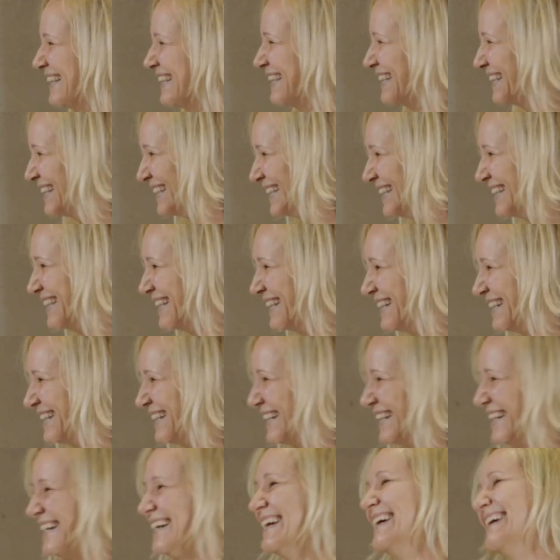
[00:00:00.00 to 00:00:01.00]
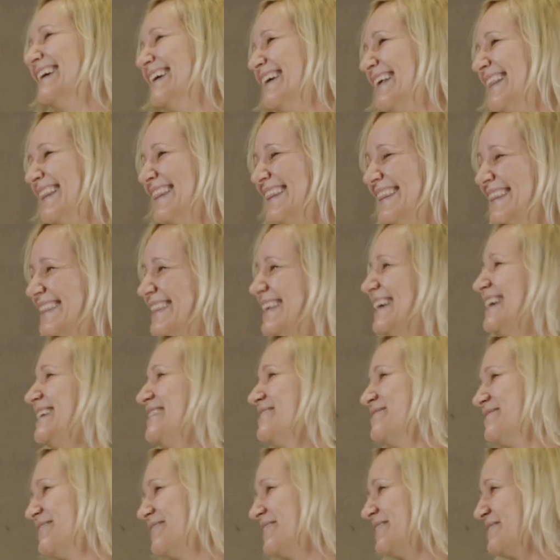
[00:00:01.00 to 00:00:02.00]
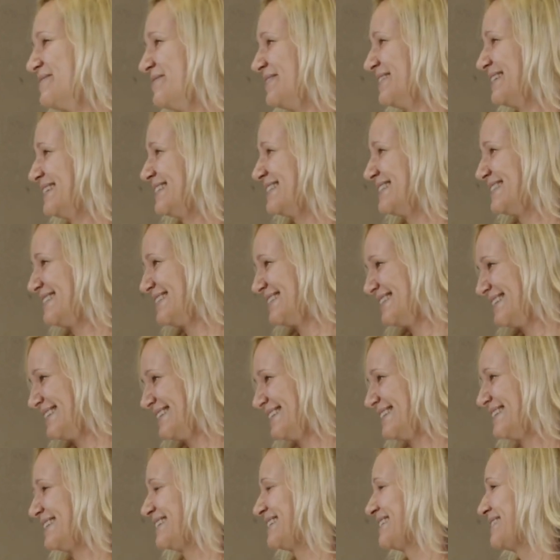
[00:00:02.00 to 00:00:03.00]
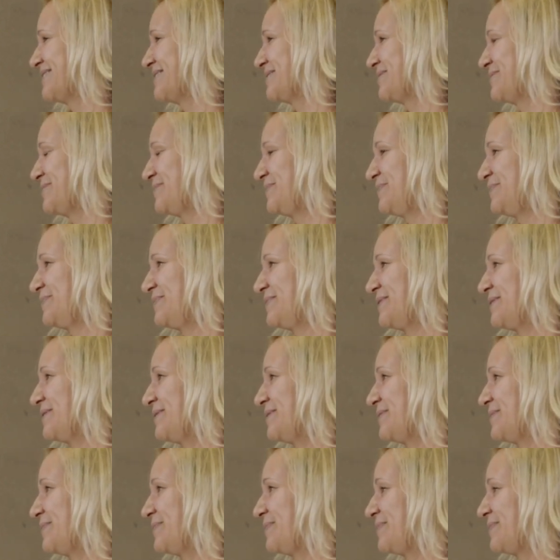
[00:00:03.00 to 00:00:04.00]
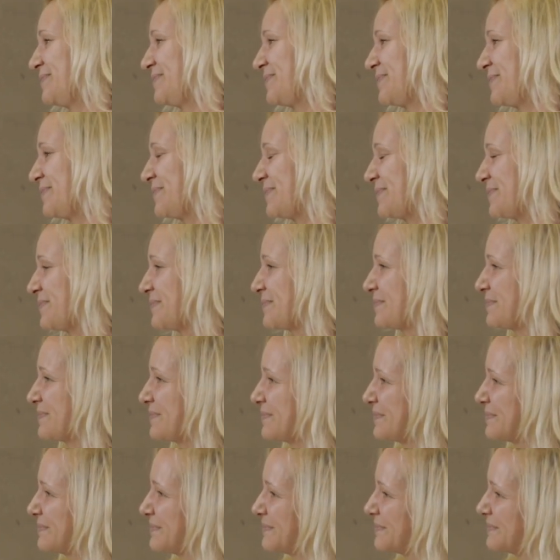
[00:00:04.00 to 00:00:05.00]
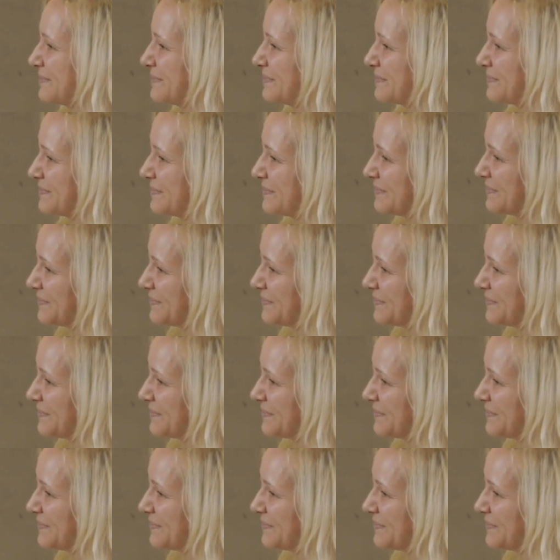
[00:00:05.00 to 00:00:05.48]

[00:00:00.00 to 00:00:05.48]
(not speaking)